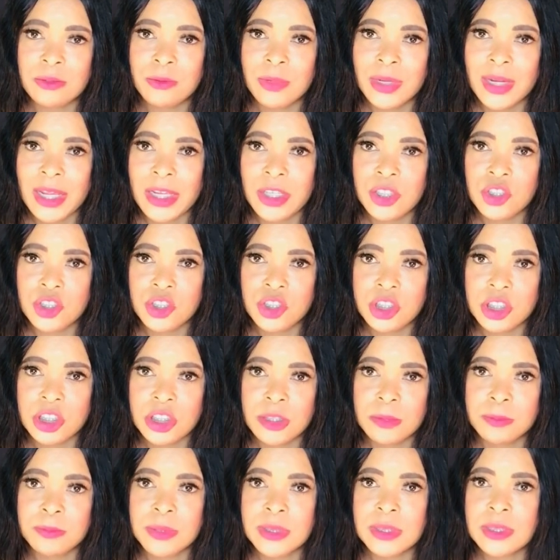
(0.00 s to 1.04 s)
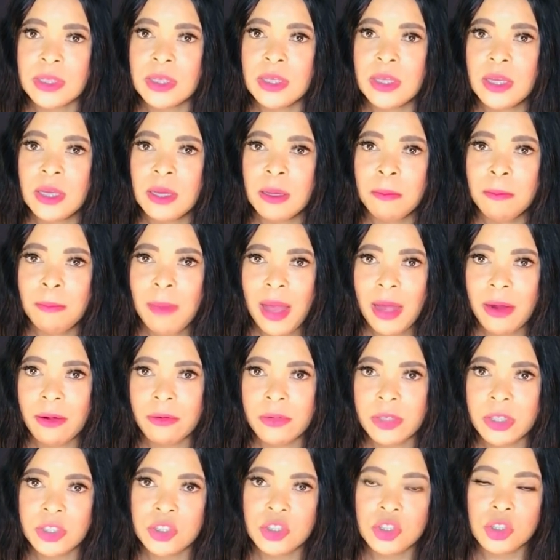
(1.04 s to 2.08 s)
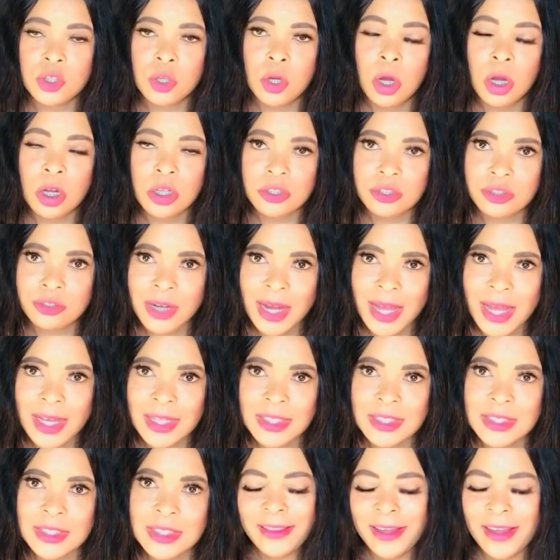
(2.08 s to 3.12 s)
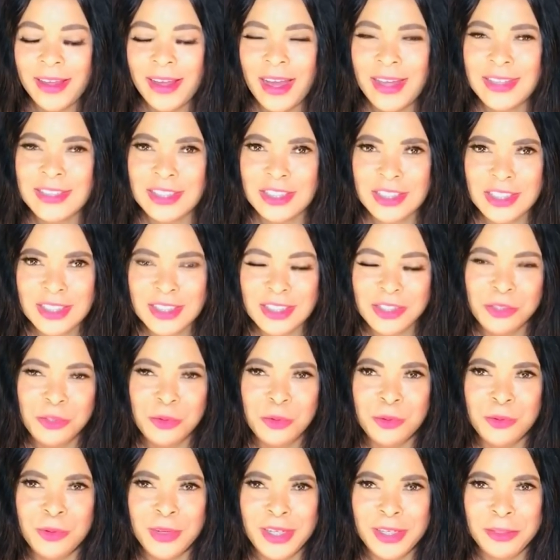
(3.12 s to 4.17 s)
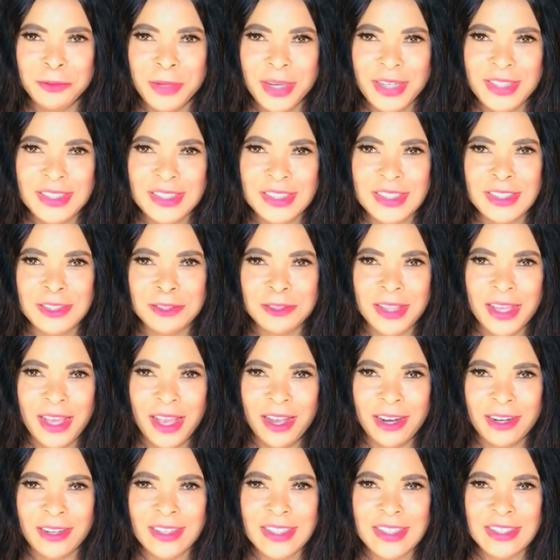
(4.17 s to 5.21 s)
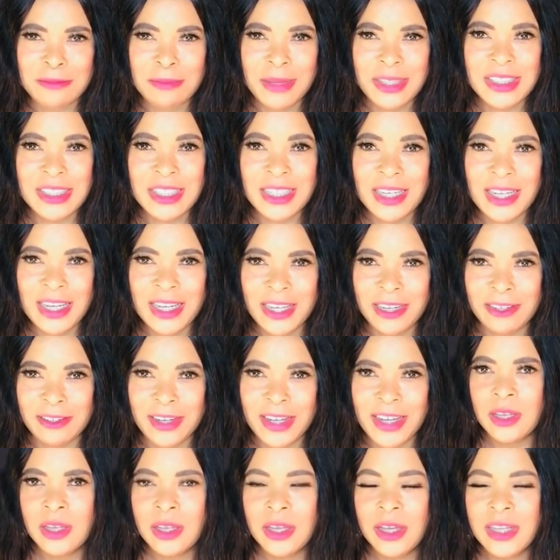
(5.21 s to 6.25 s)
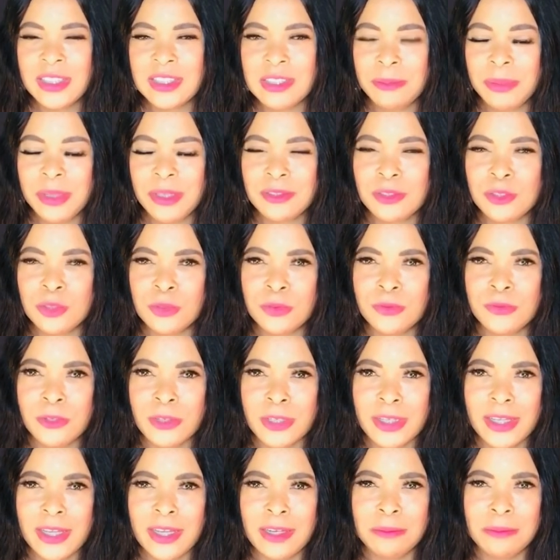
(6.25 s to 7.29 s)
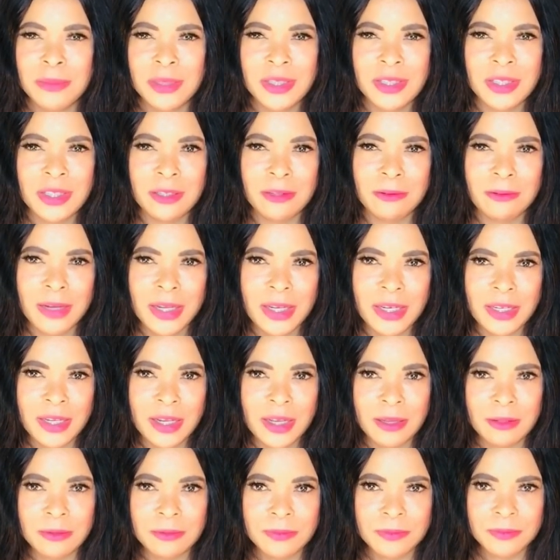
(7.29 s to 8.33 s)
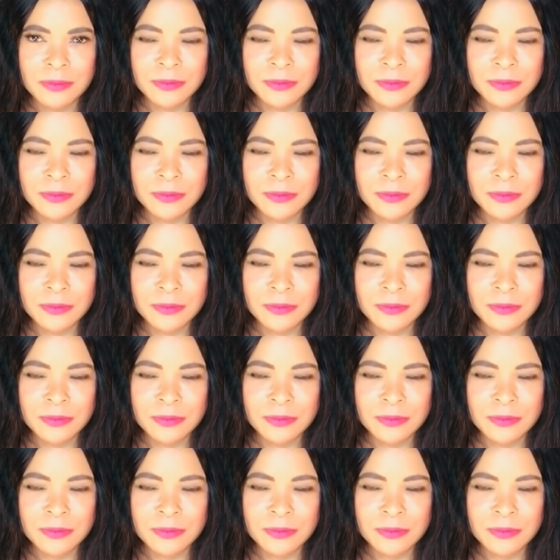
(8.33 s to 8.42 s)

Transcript: relationships, marriage, contracts, I suggest that you really wait until the air is much clearer. It's a bit too foggy and murky right now.